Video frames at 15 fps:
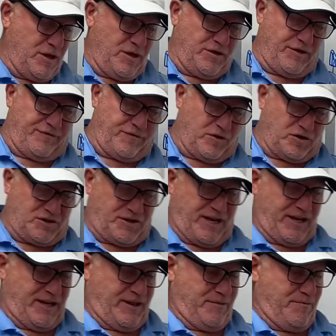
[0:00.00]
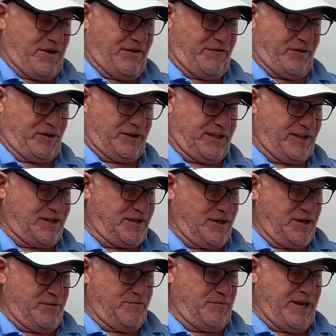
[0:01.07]
the first thing in the midfield is
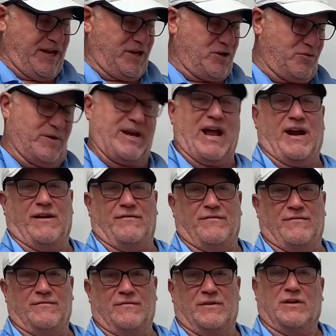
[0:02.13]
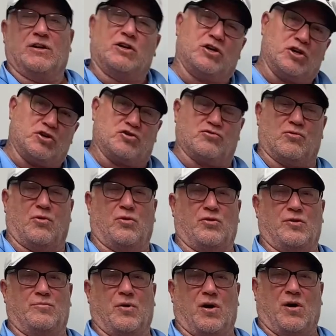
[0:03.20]
be creative. Control
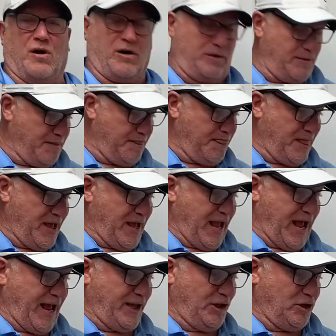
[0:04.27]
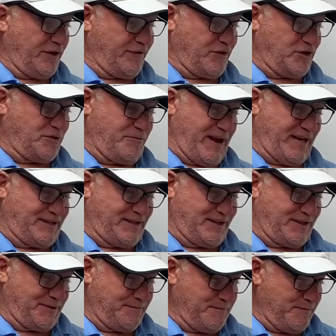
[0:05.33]
the ball and look for
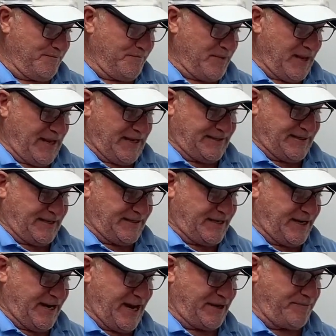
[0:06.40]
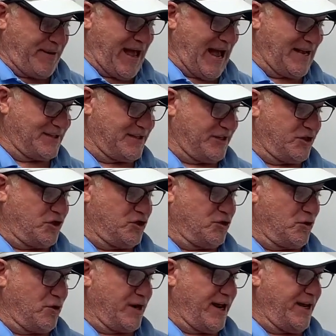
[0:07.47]
spaces. It says connect passes,
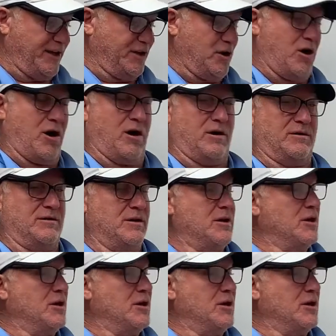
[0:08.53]
short and long.